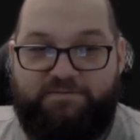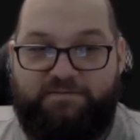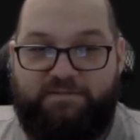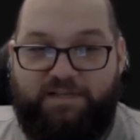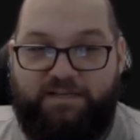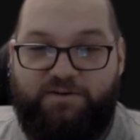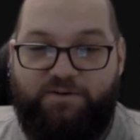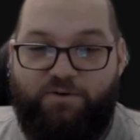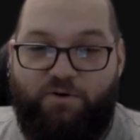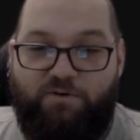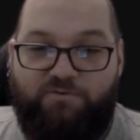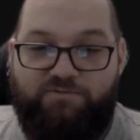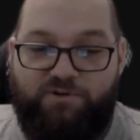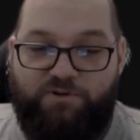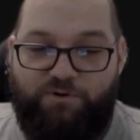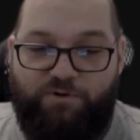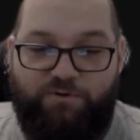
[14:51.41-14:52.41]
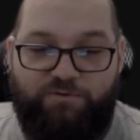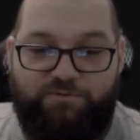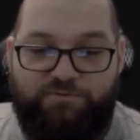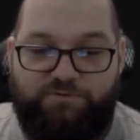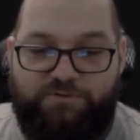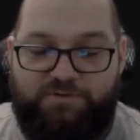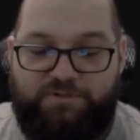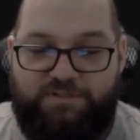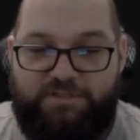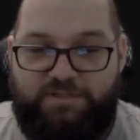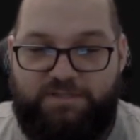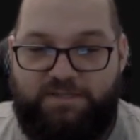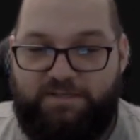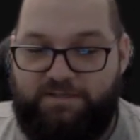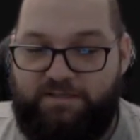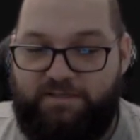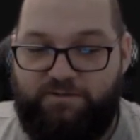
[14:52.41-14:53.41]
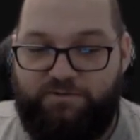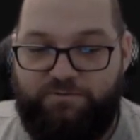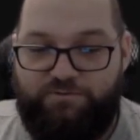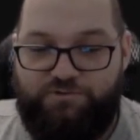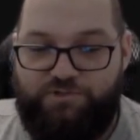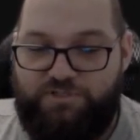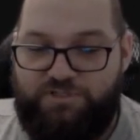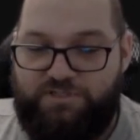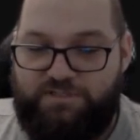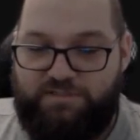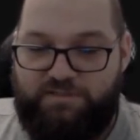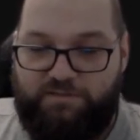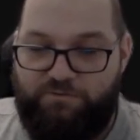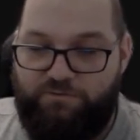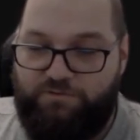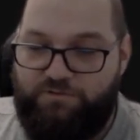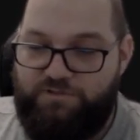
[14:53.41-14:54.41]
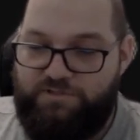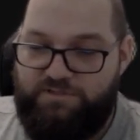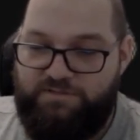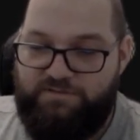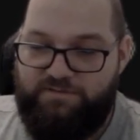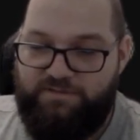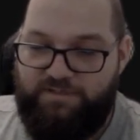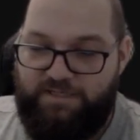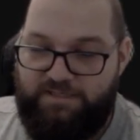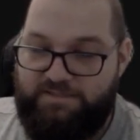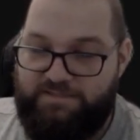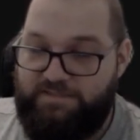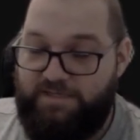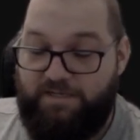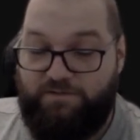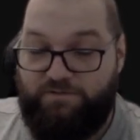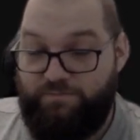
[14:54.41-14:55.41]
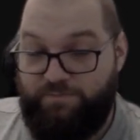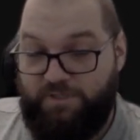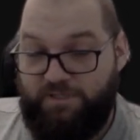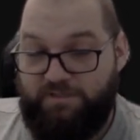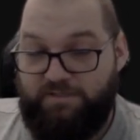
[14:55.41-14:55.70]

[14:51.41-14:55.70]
like overall the hero just looks insane to me.